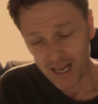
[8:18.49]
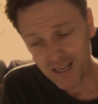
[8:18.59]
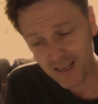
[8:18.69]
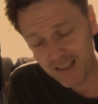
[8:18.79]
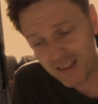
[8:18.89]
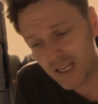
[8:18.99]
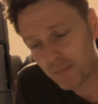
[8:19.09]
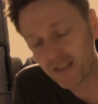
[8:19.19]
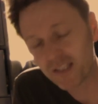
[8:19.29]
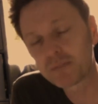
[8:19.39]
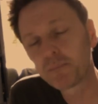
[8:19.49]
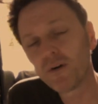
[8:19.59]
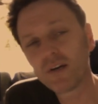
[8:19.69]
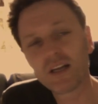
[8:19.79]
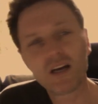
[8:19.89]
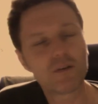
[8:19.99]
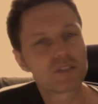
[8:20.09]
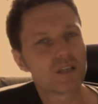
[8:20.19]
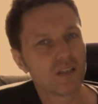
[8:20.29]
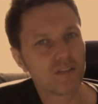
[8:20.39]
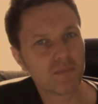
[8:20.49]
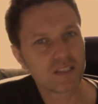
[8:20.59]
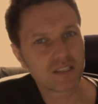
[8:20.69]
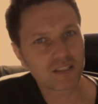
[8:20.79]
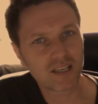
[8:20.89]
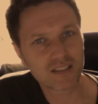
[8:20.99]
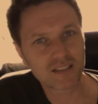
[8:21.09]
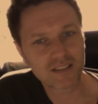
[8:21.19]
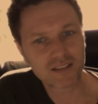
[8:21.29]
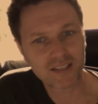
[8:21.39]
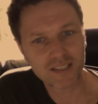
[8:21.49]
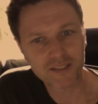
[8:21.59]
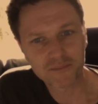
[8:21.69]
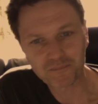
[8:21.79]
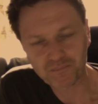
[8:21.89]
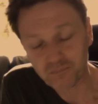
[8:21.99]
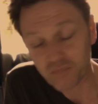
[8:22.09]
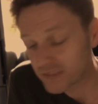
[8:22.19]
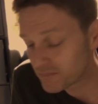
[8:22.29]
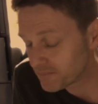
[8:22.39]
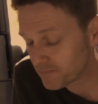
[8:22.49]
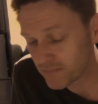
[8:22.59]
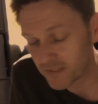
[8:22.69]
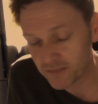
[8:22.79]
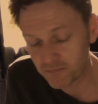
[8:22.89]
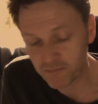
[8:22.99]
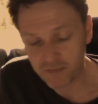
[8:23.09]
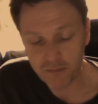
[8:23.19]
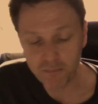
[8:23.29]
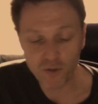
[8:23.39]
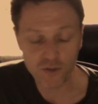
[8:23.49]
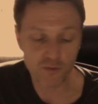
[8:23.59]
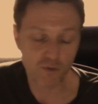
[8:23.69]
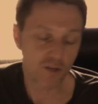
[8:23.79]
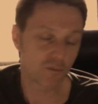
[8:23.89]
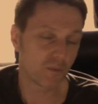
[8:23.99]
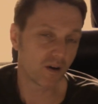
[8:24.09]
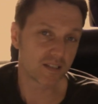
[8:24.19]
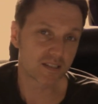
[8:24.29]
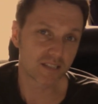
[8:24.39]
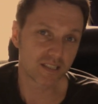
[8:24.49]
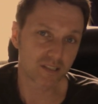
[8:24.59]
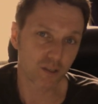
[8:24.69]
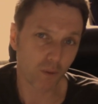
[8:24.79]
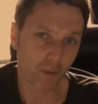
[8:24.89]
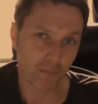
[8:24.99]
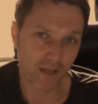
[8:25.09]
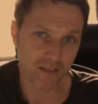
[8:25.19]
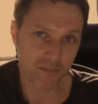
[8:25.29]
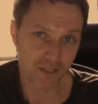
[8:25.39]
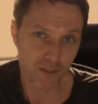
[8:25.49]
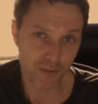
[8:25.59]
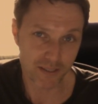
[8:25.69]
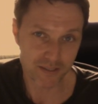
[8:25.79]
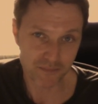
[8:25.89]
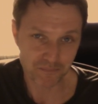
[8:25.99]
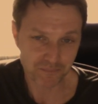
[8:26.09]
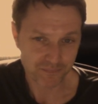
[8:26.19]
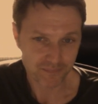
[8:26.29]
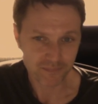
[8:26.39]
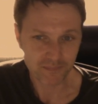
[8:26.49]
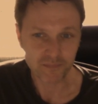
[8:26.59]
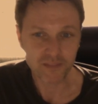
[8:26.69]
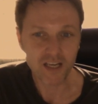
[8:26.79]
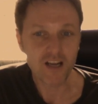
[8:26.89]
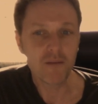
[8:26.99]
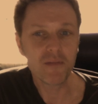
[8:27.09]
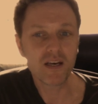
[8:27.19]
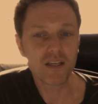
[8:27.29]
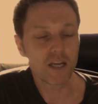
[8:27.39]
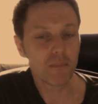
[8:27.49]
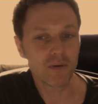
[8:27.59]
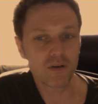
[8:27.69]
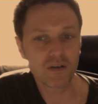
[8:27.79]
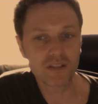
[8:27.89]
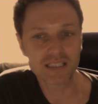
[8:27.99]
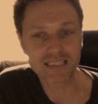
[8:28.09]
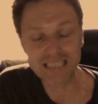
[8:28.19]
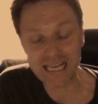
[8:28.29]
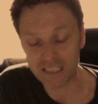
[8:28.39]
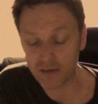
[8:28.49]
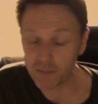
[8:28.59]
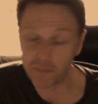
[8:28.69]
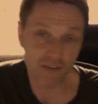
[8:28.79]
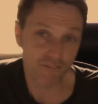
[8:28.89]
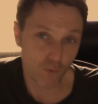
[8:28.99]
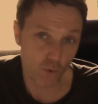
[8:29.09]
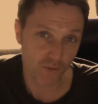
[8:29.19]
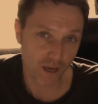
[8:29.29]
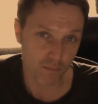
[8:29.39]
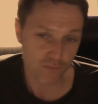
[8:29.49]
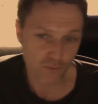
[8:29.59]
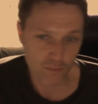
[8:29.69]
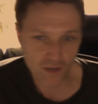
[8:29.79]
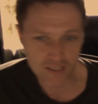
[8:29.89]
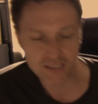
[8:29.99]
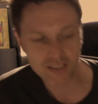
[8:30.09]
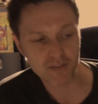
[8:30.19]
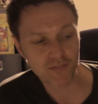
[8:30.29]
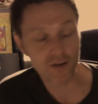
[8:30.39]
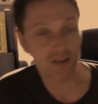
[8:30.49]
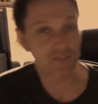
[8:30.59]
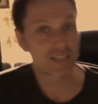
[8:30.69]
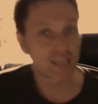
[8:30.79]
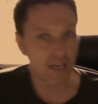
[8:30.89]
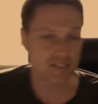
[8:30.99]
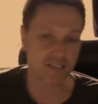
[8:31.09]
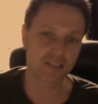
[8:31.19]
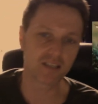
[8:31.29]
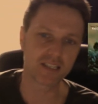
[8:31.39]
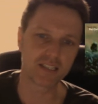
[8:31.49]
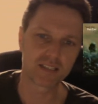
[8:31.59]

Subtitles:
And I think by this point, I was kind of missing that, I think. Didn't bother the record buyers. It still went platinum in the US. At number 6, I'm going to put their 4th album from 1975, Katie Lied.